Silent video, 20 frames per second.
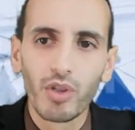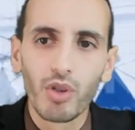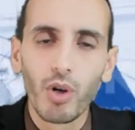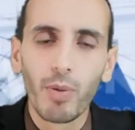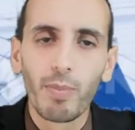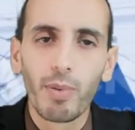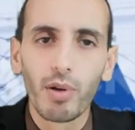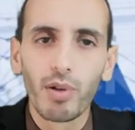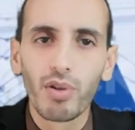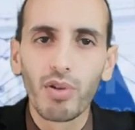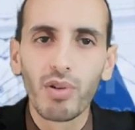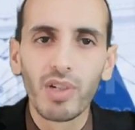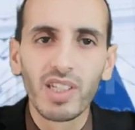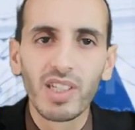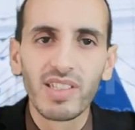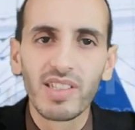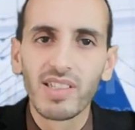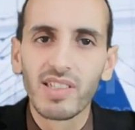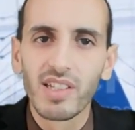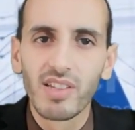
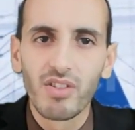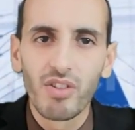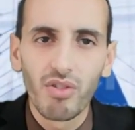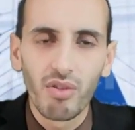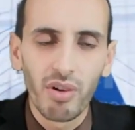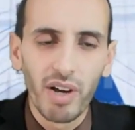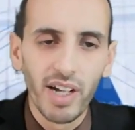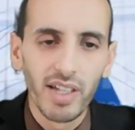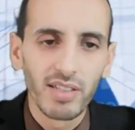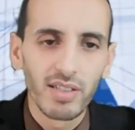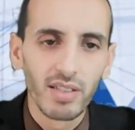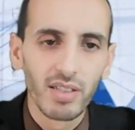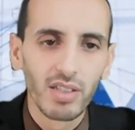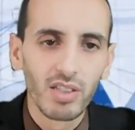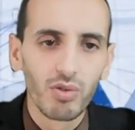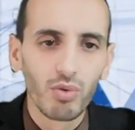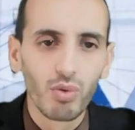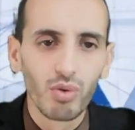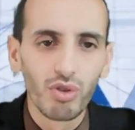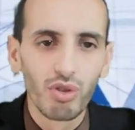opportunities and threats
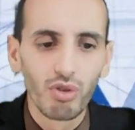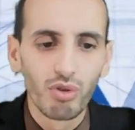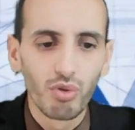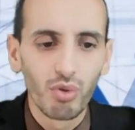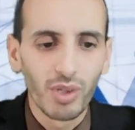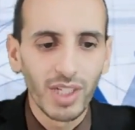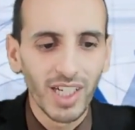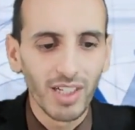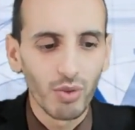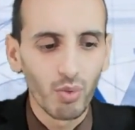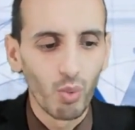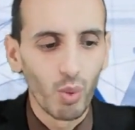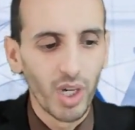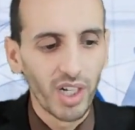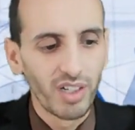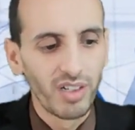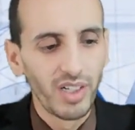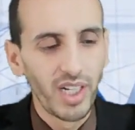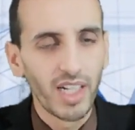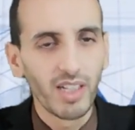in order to cast
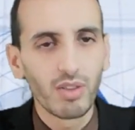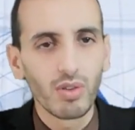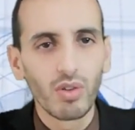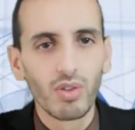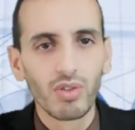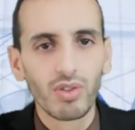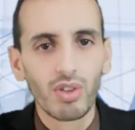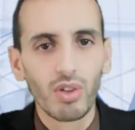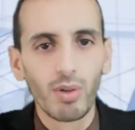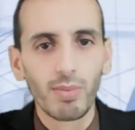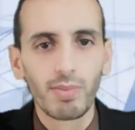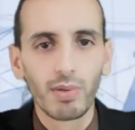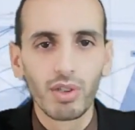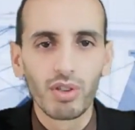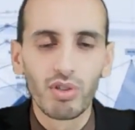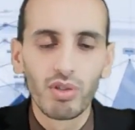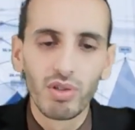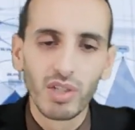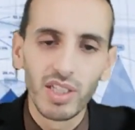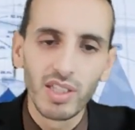wide net on the
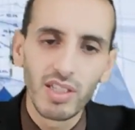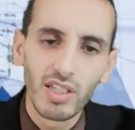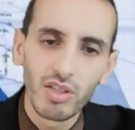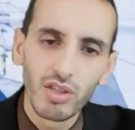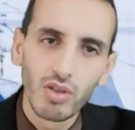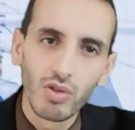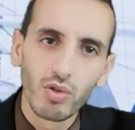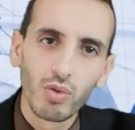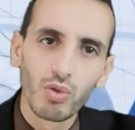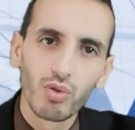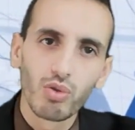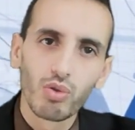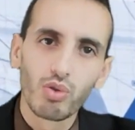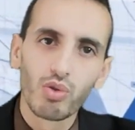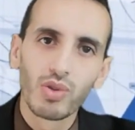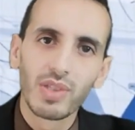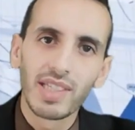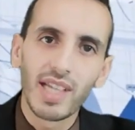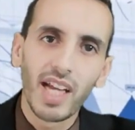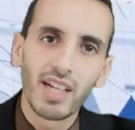opportunities, and also
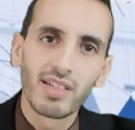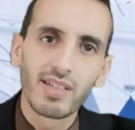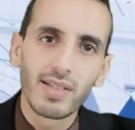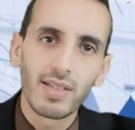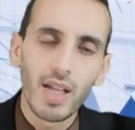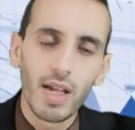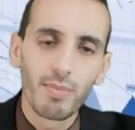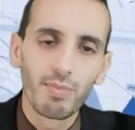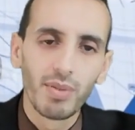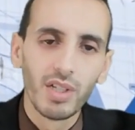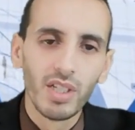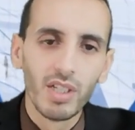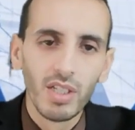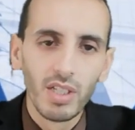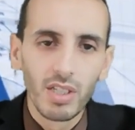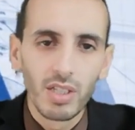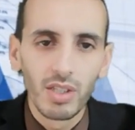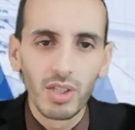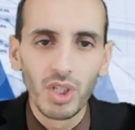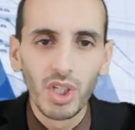to sidestep
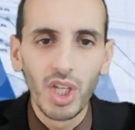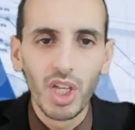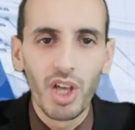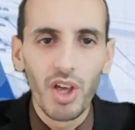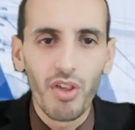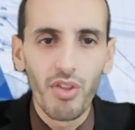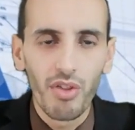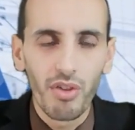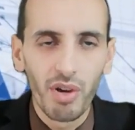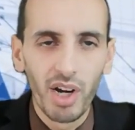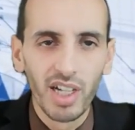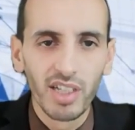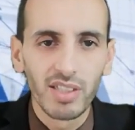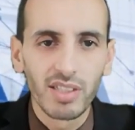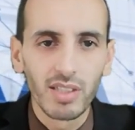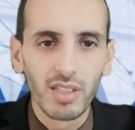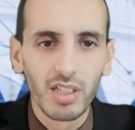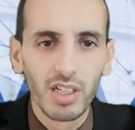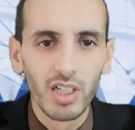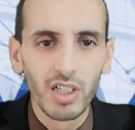the
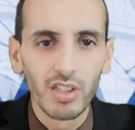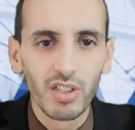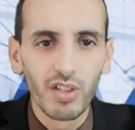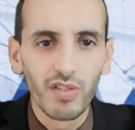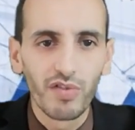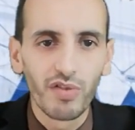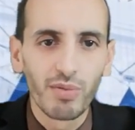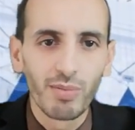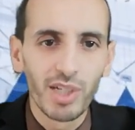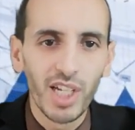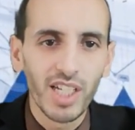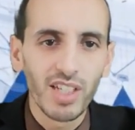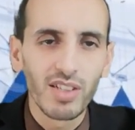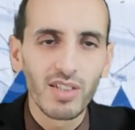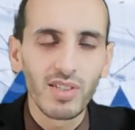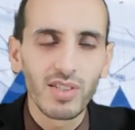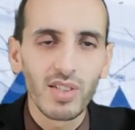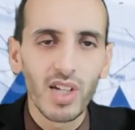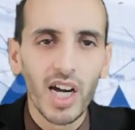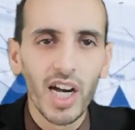threats. And from another
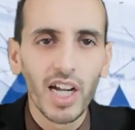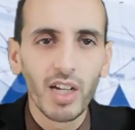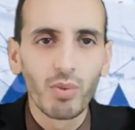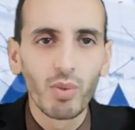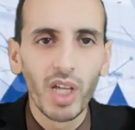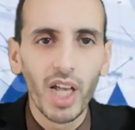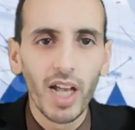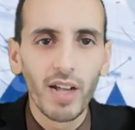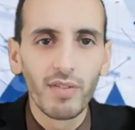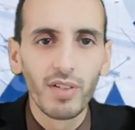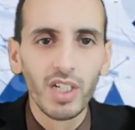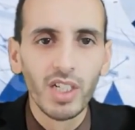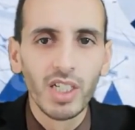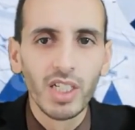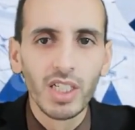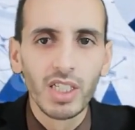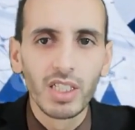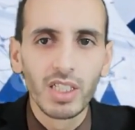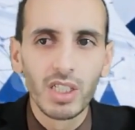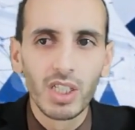side, we have
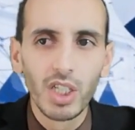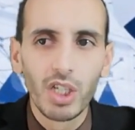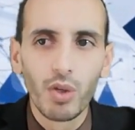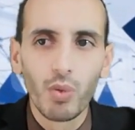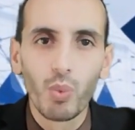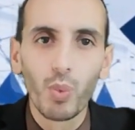the